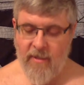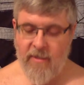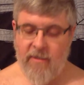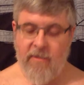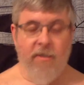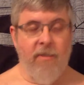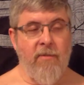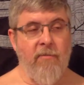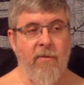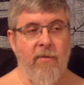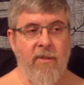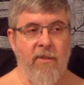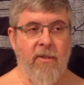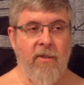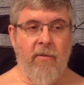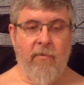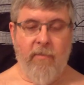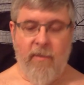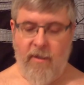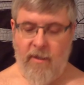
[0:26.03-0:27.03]
So that's what we're going to
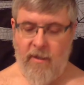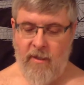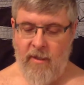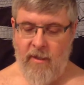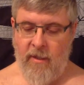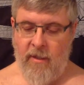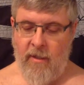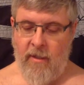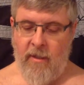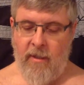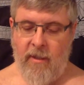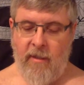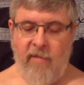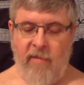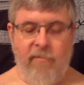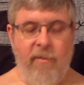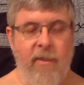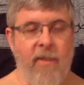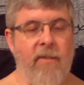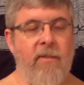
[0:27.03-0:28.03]
start with. Now,
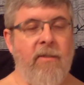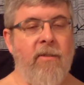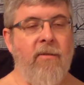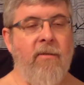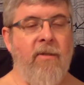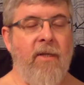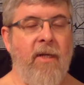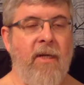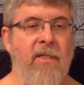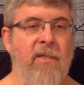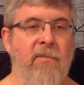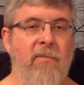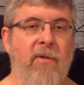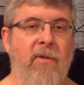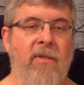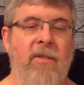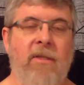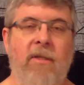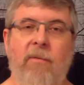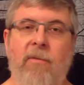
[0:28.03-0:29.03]
I've picked two
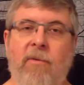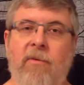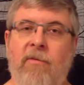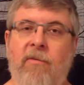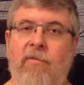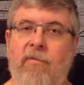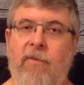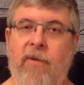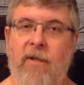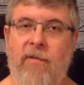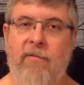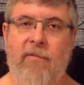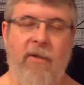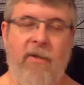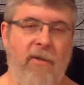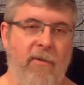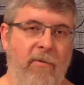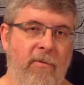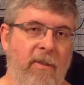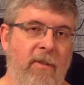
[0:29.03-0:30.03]
textbooks, and they're both free for
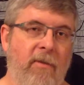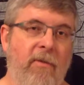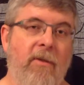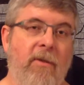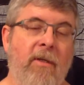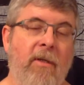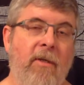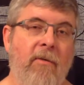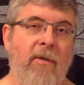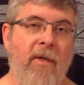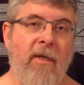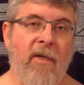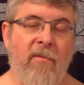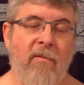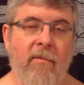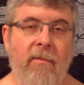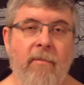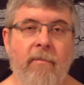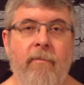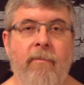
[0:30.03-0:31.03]
you, so you can go get
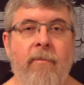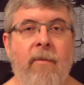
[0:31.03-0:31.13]
them.